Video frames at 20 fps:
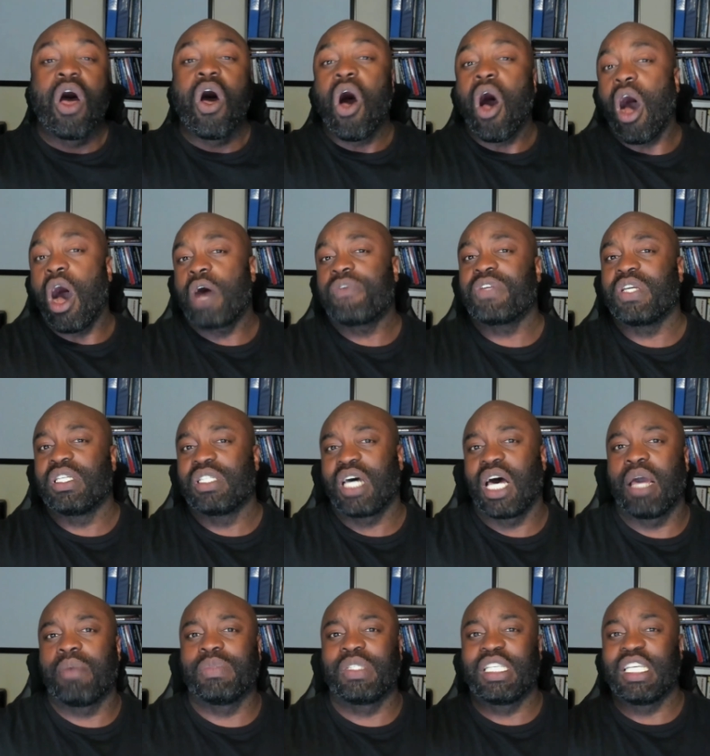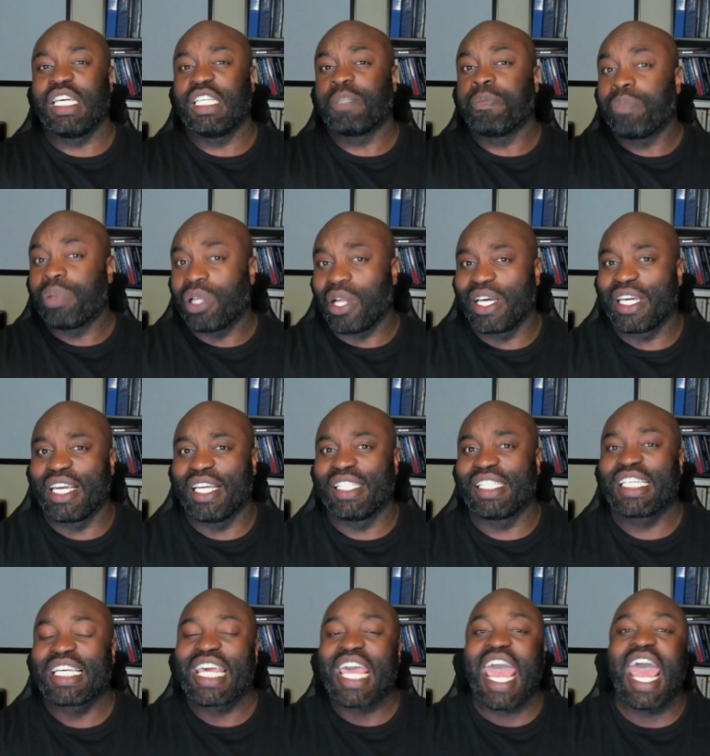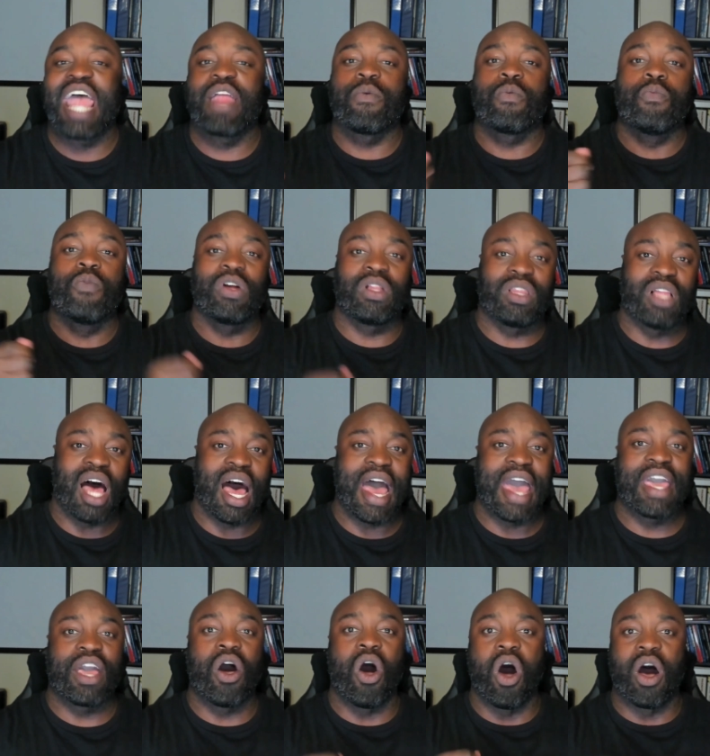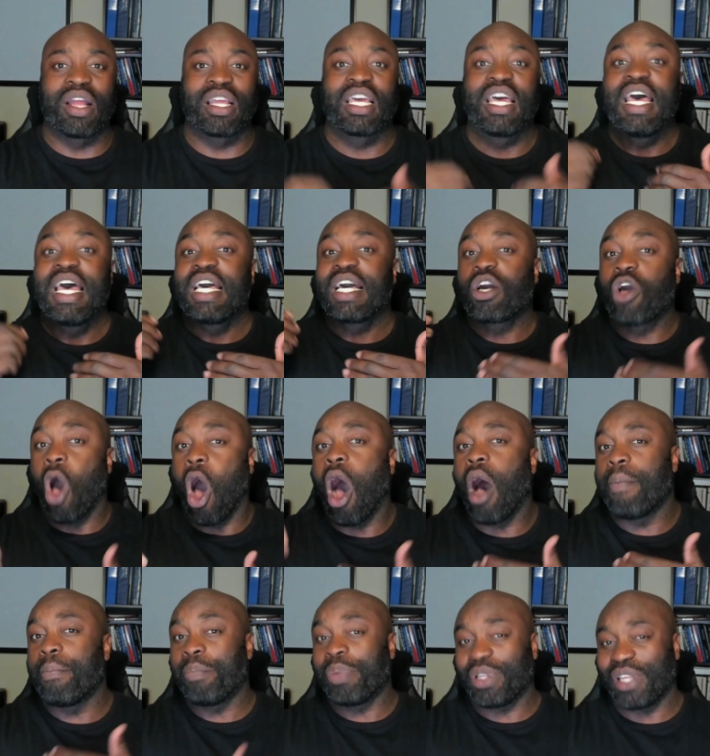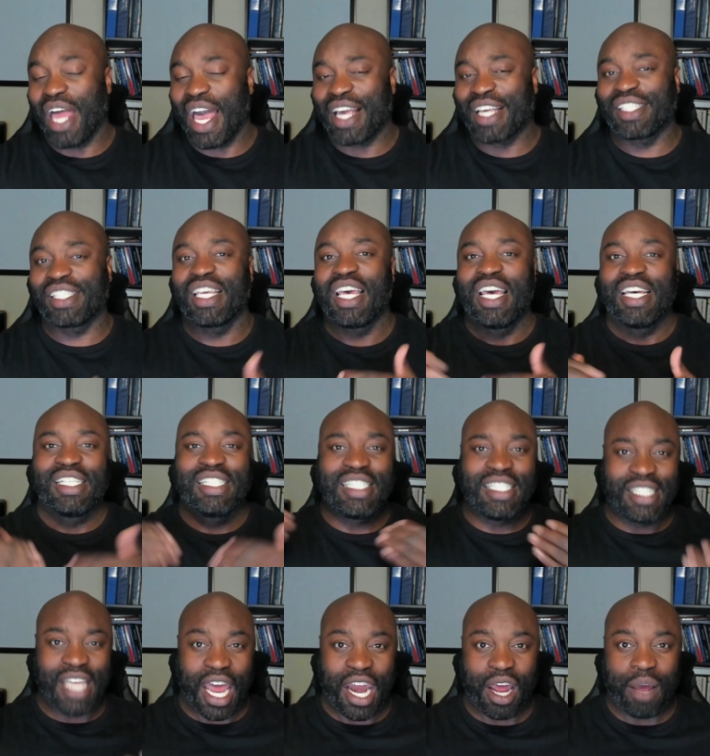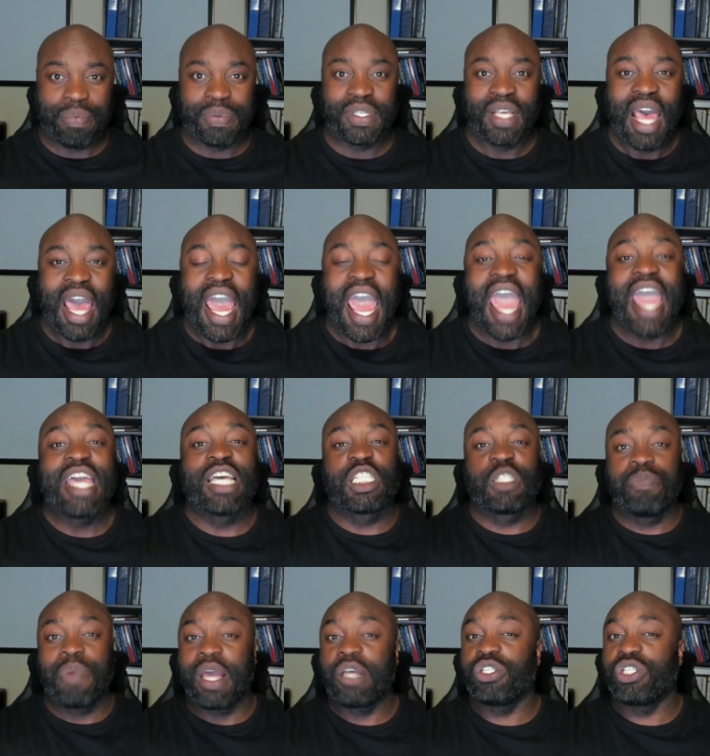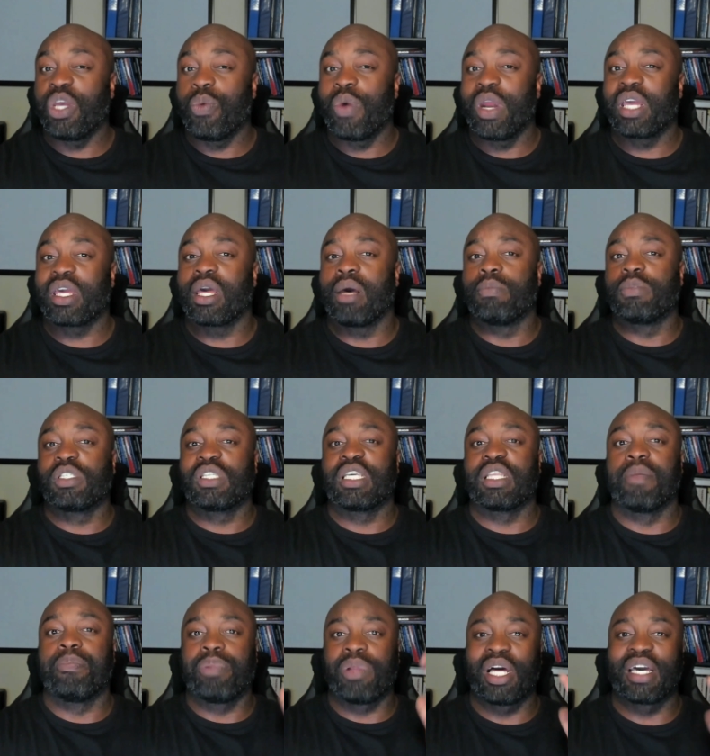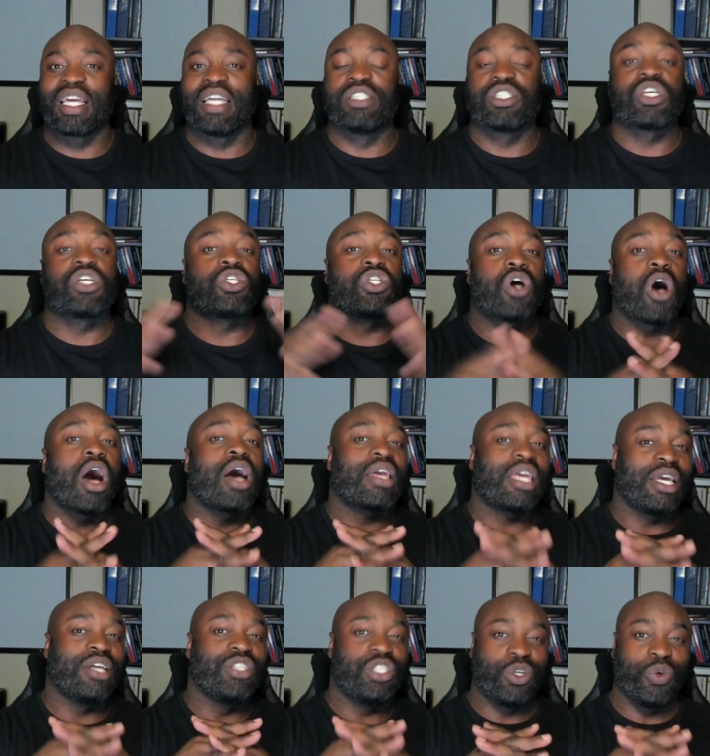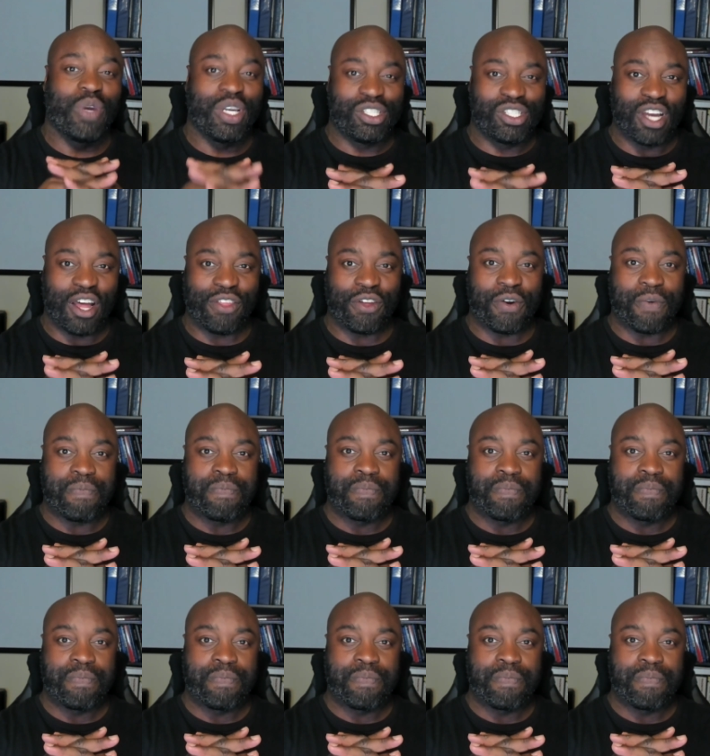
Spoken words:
oftentimes these plugins can rely on complex setups, especially when it comes to the plugins talking to each other.